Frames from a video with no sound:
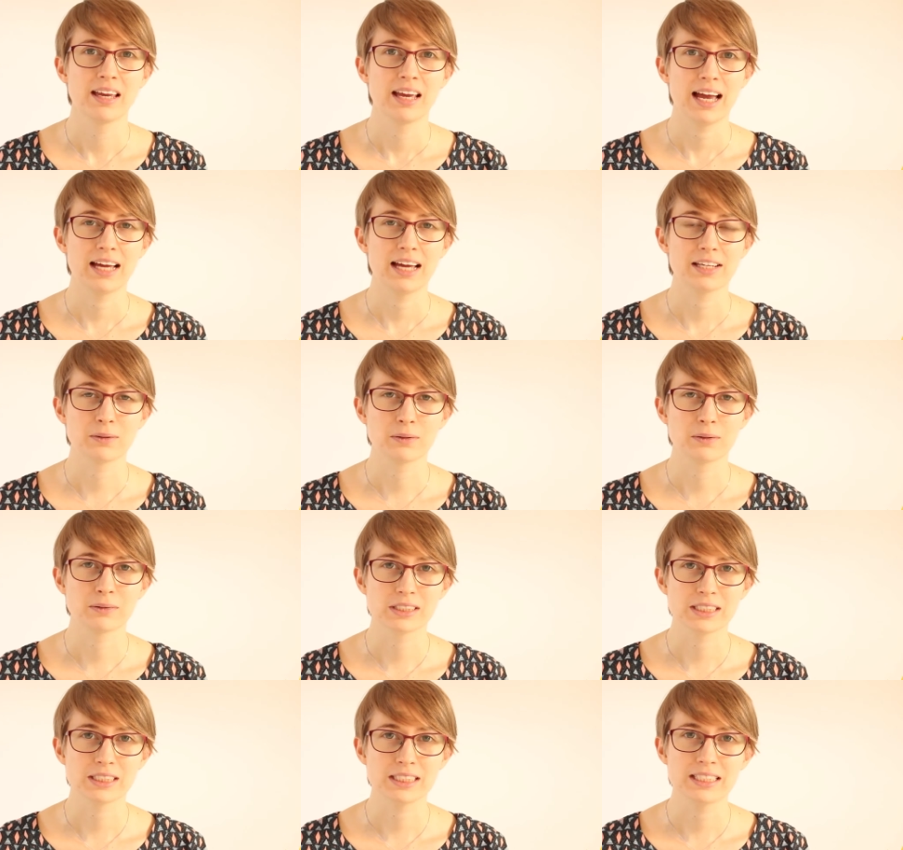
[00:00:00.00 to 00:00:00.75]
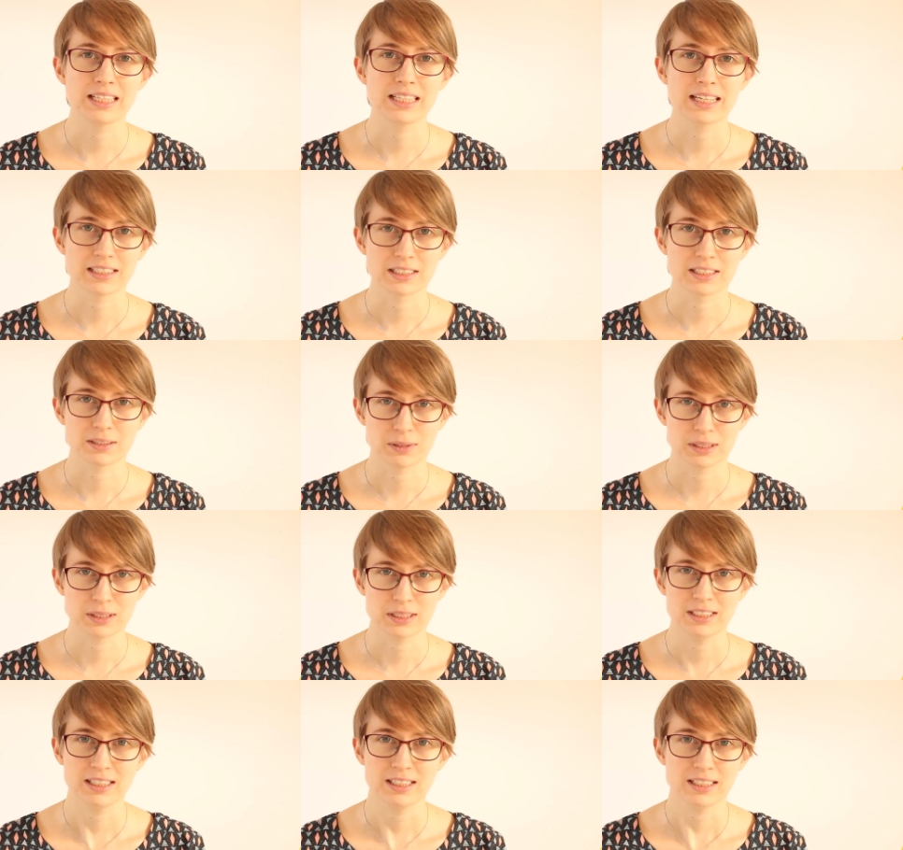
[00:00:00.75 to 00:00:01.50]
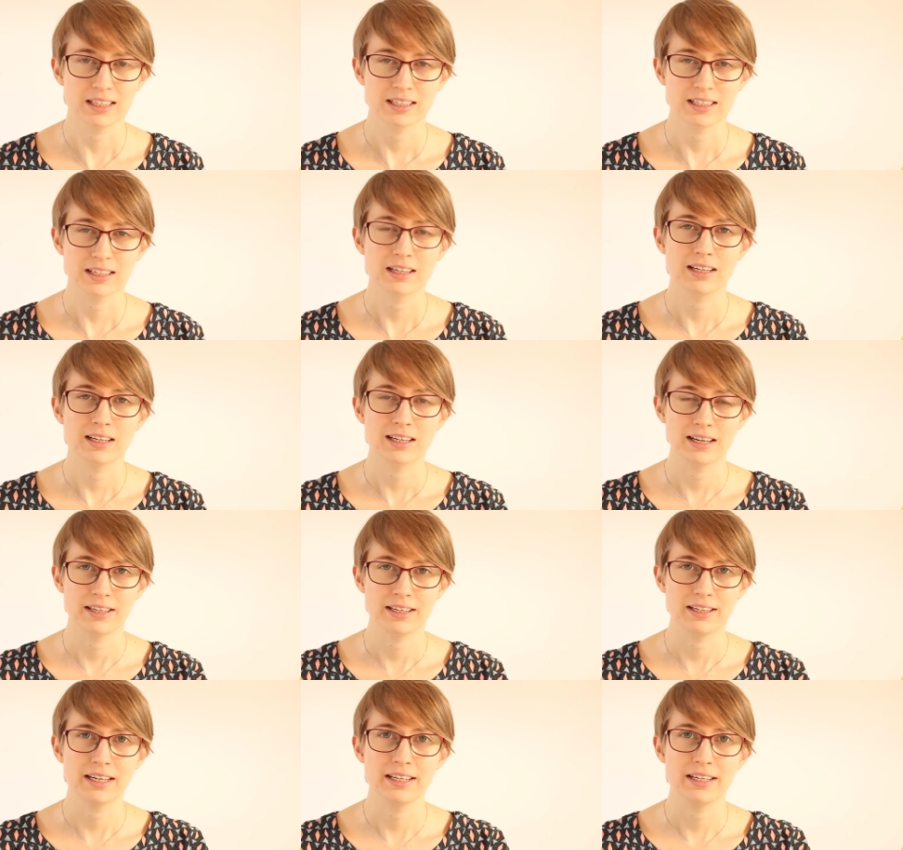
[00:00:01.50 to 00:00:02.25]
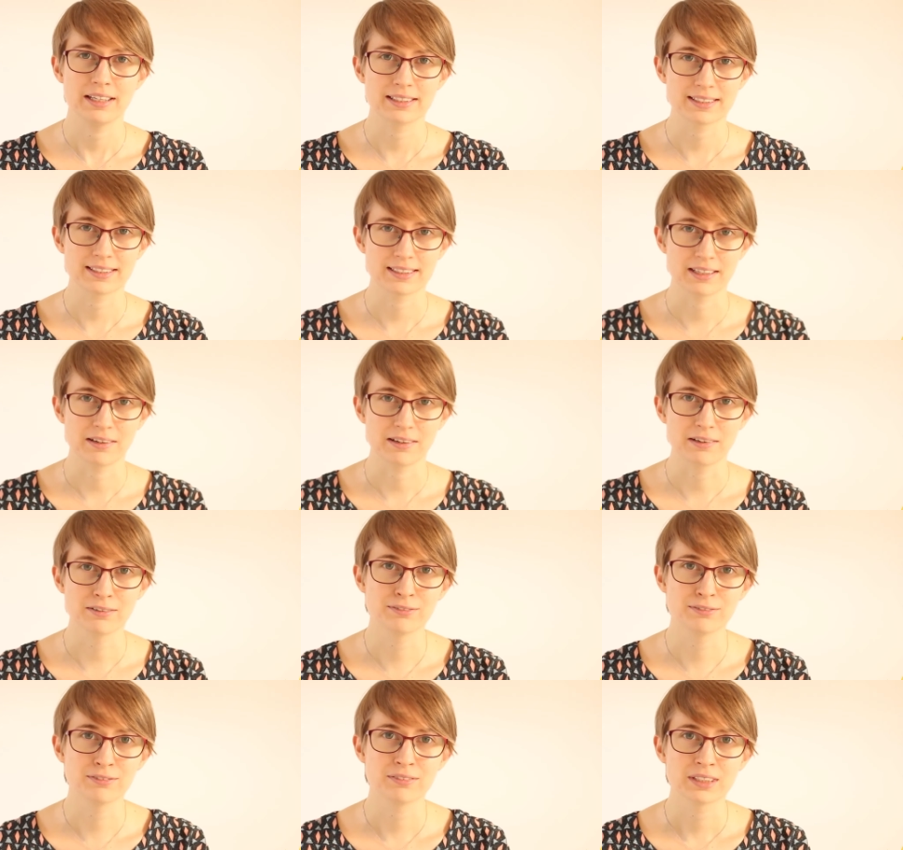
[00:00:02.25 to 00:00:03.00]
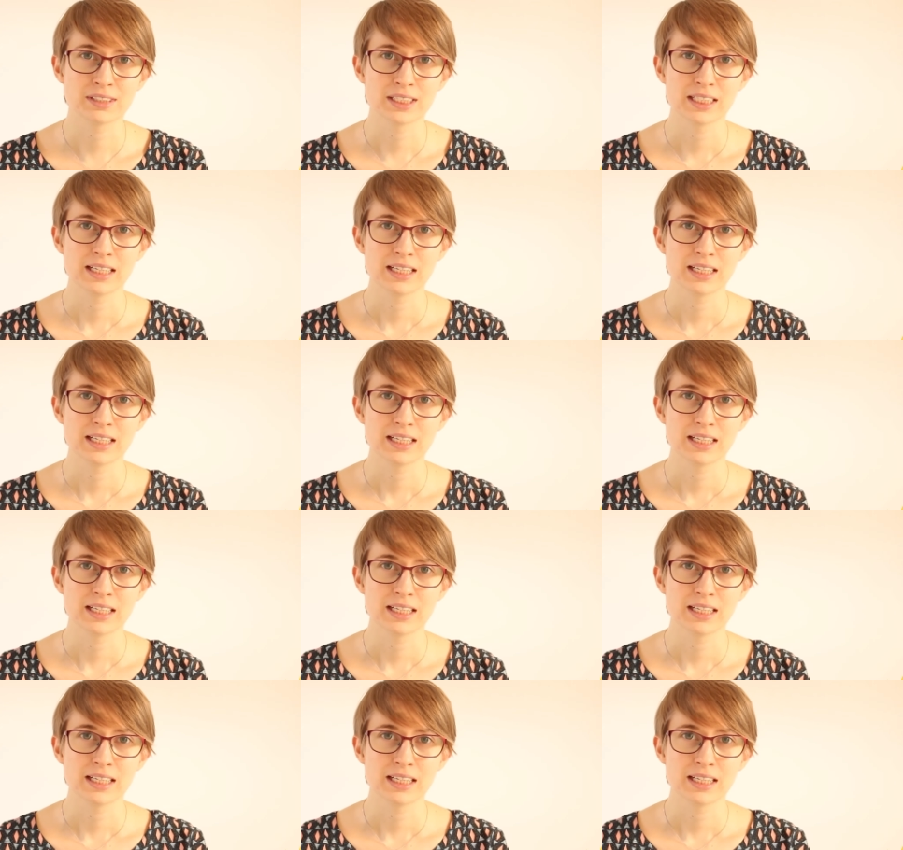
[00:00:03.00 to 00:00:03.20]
and don't see it as a critique in itself.